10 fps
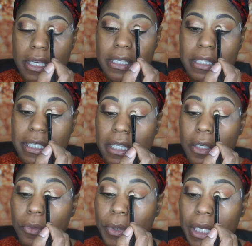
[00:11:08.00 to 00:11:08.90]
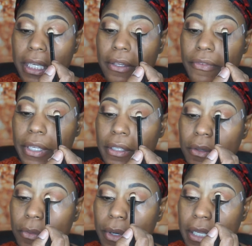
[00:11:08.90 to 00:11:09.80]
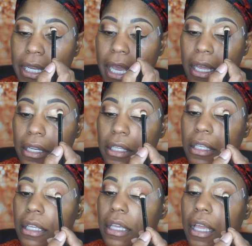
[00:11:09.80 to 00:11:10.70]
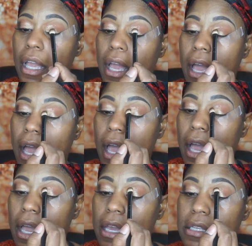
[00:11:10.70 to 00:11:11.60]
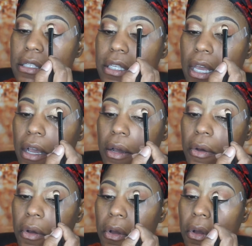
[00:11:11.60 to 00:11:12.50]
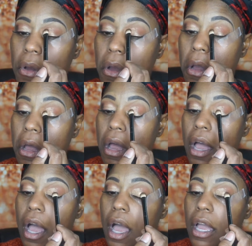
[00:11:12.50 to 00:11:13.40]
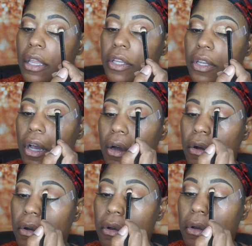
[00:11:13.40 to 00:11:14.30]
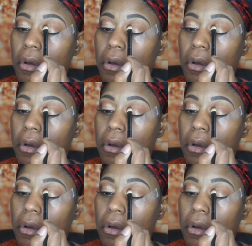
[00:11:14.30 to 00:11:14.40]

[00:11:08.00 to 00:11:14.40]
stealing weave and whatnot. And so, you know,